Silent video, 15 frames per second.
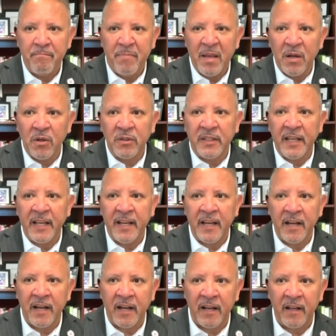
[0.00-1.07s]

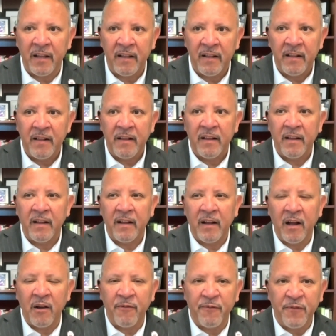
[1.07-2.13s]
building uh, uh,
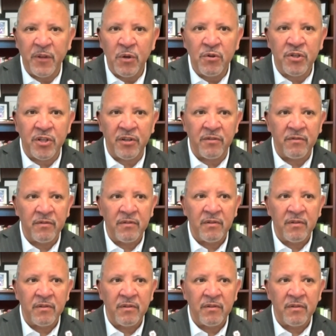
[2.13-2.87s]
a future